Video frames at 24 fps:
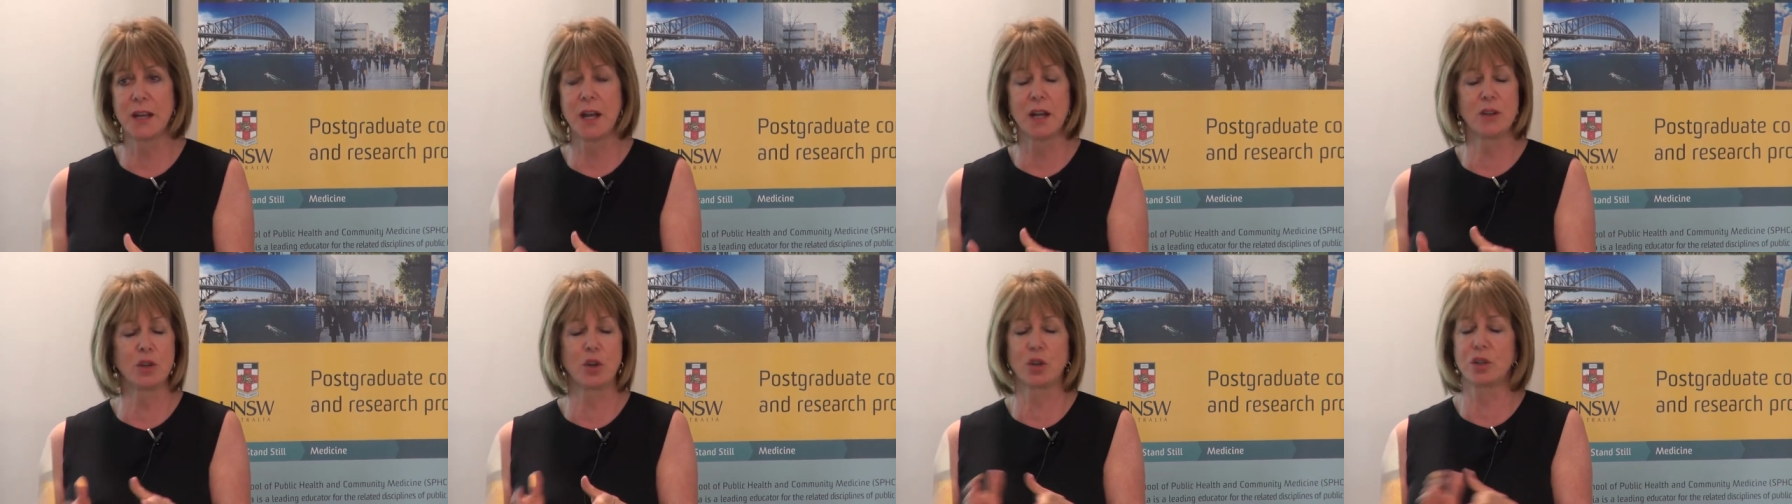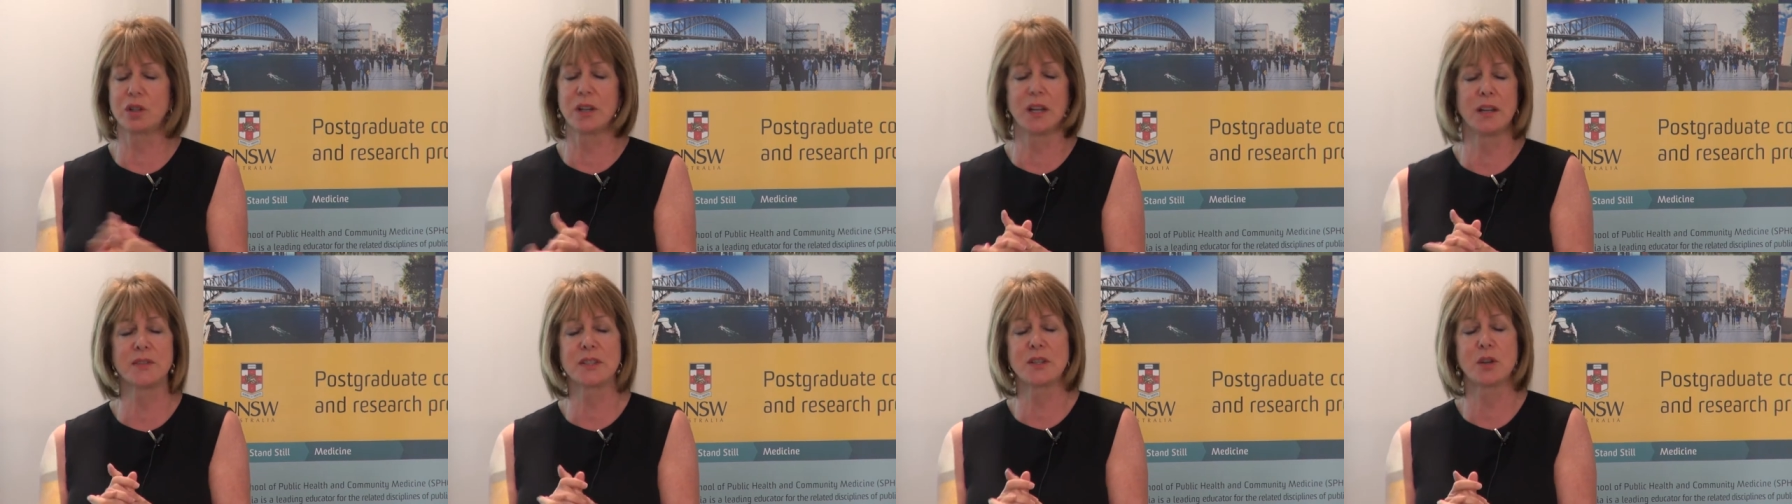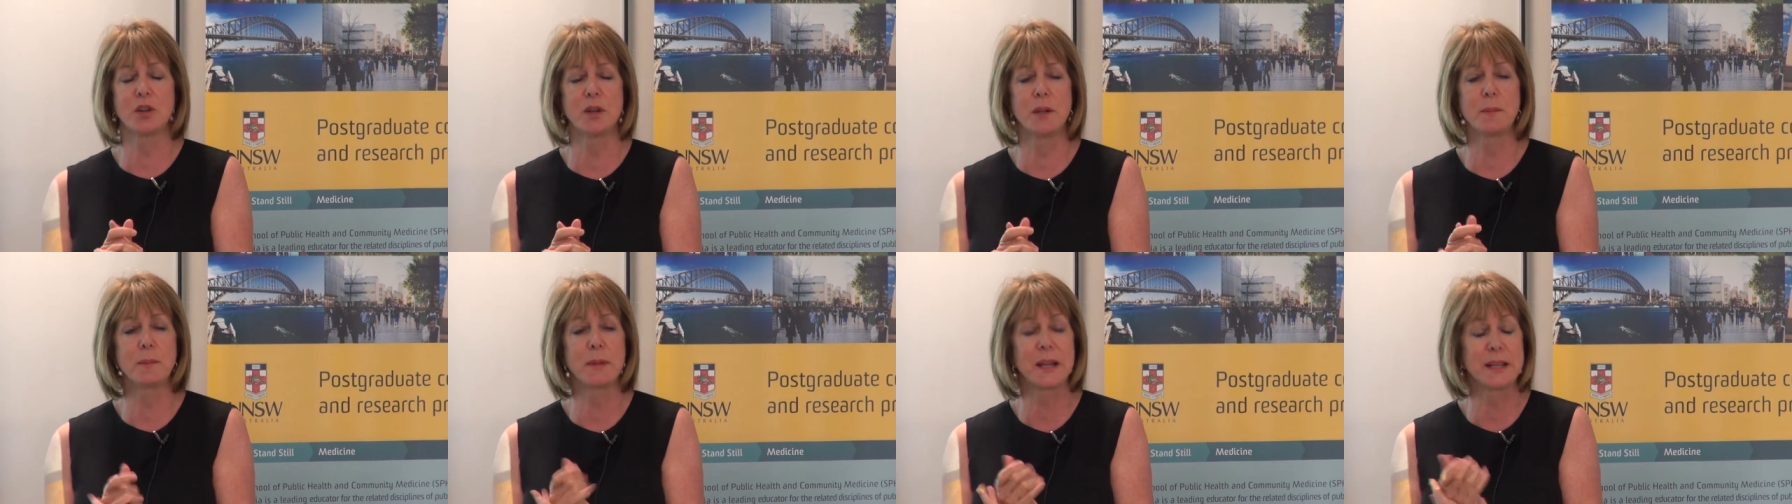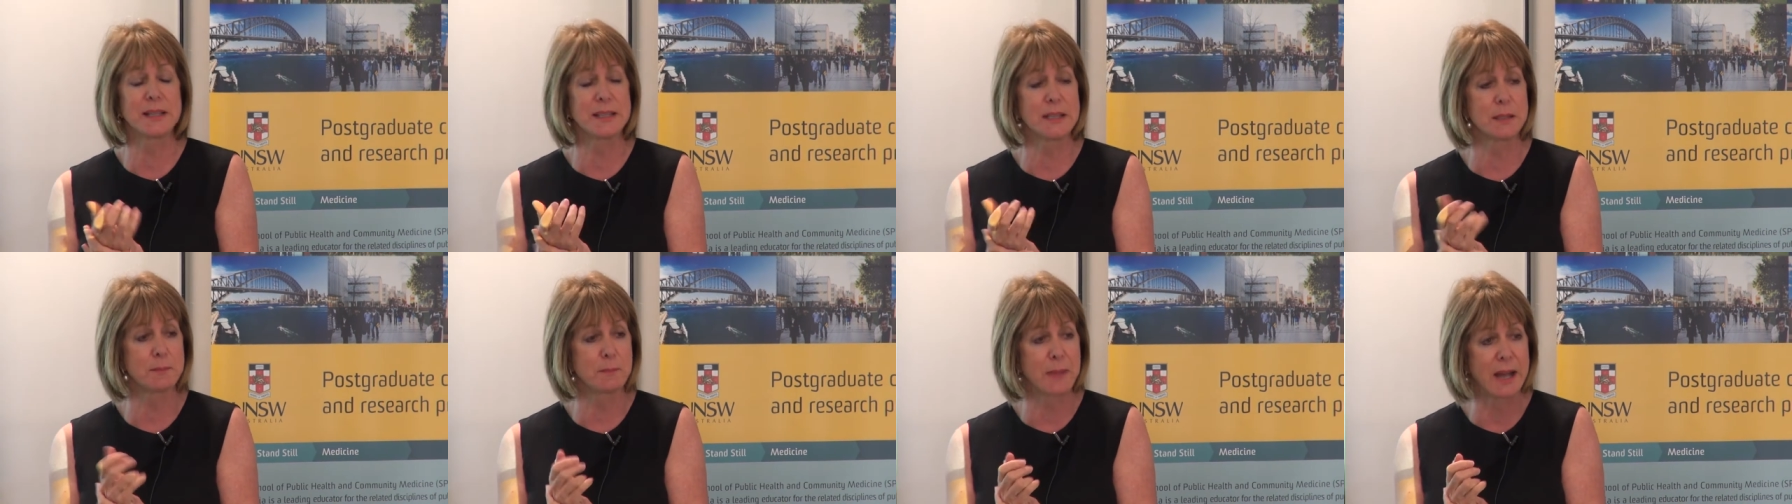uh, not gloves, sorry,
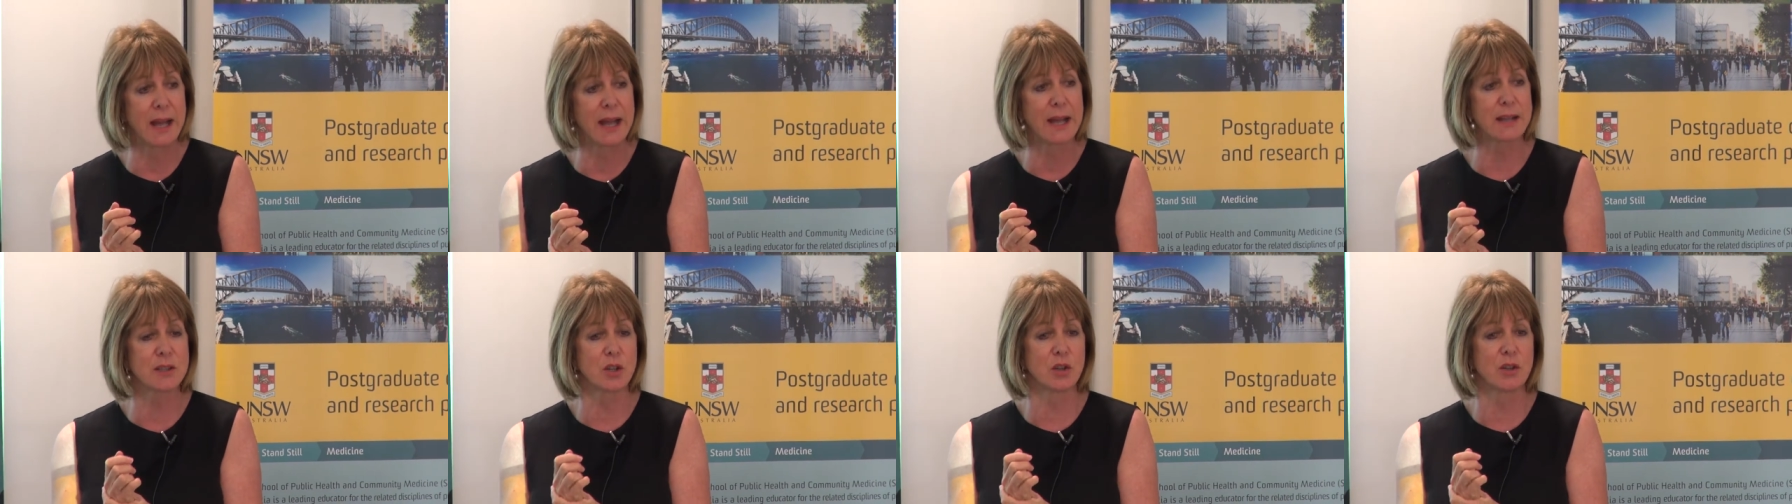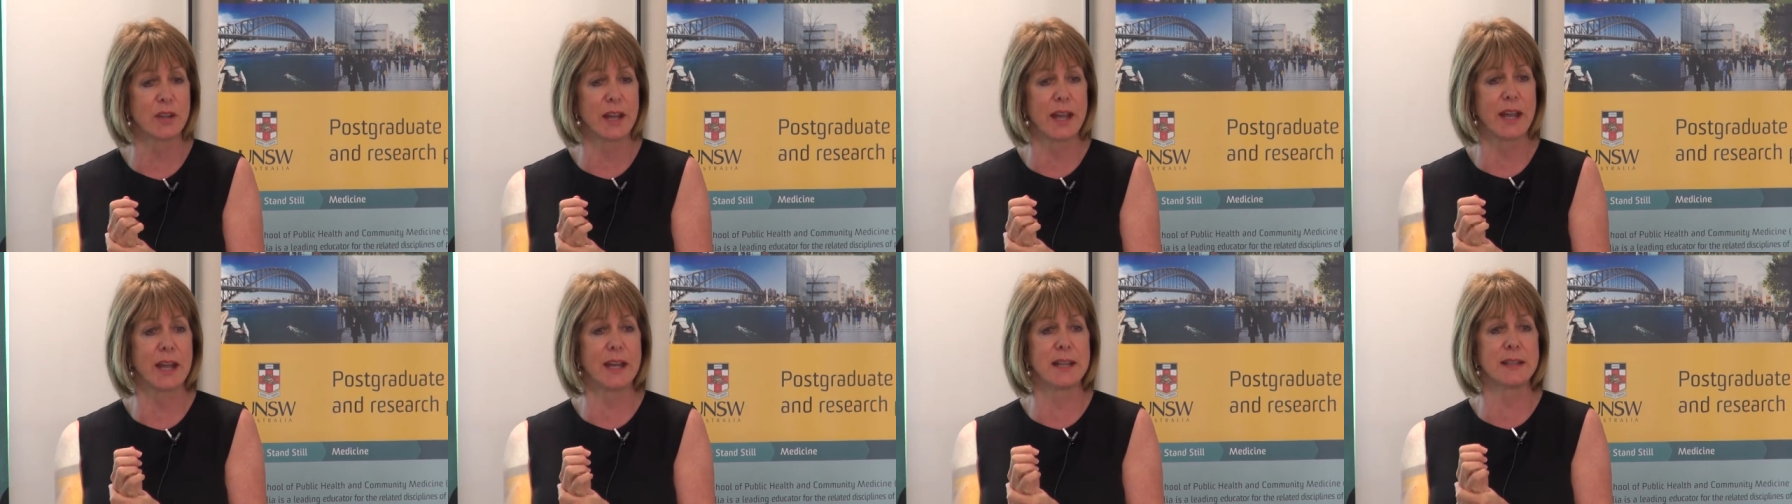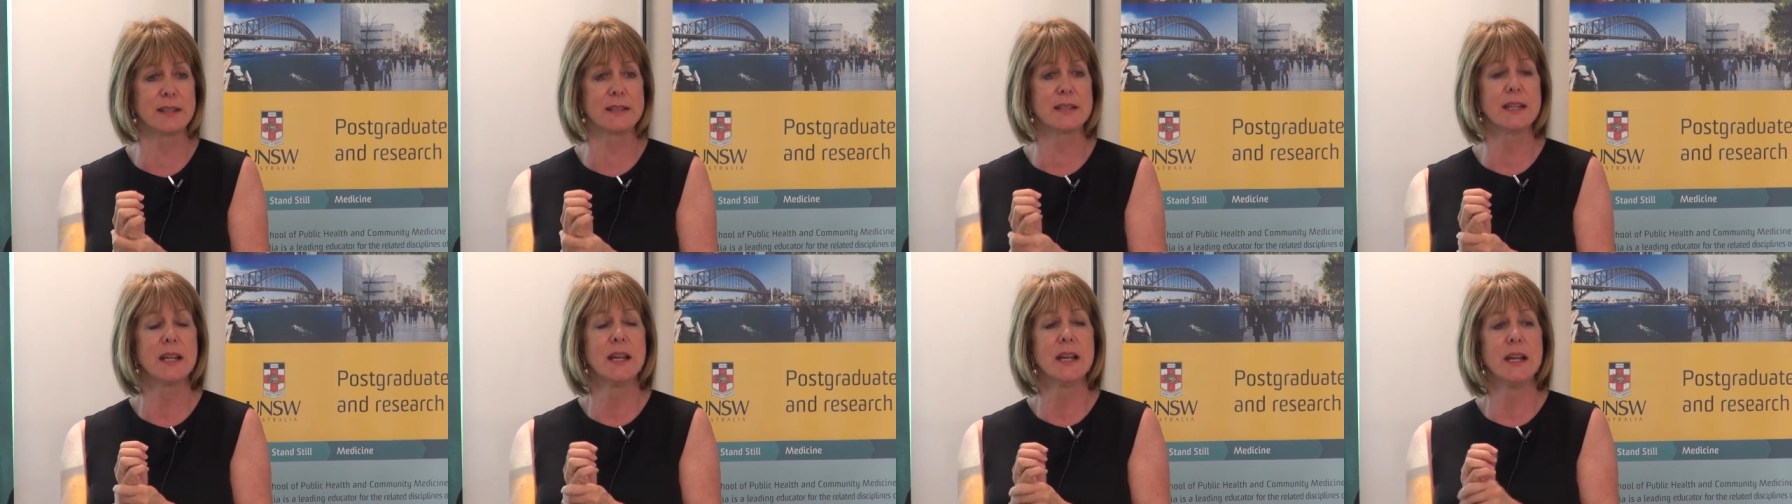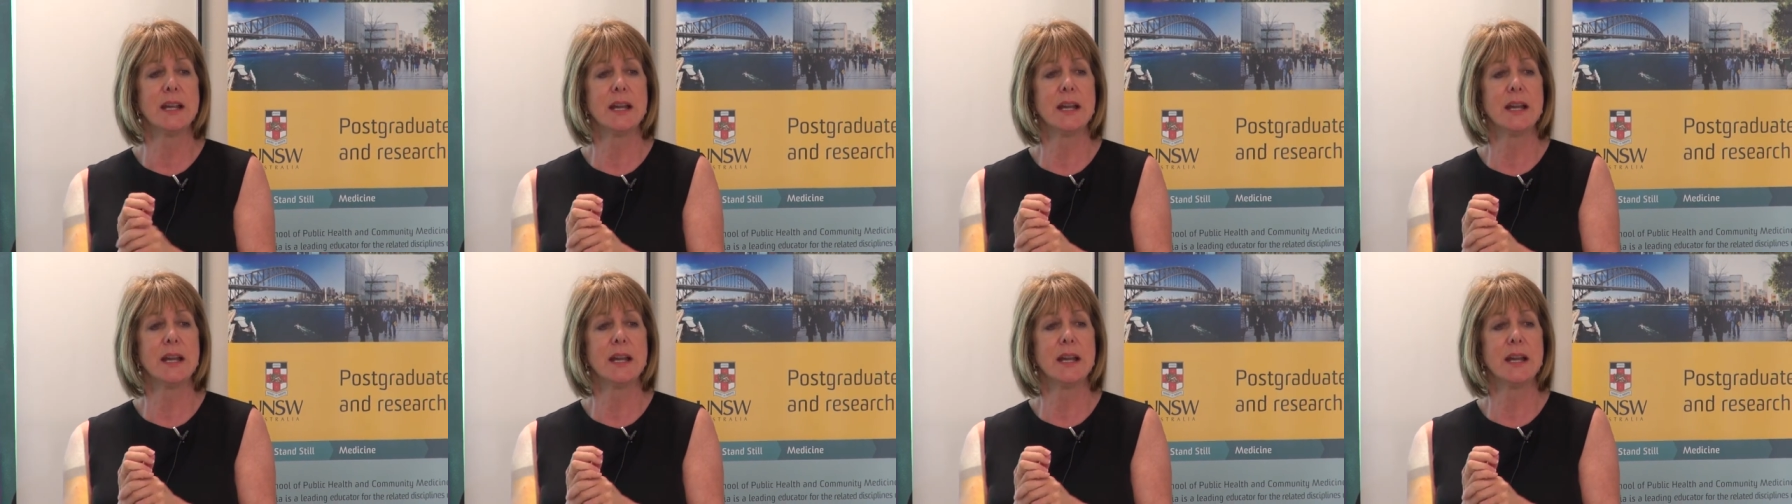plastic bags on their hands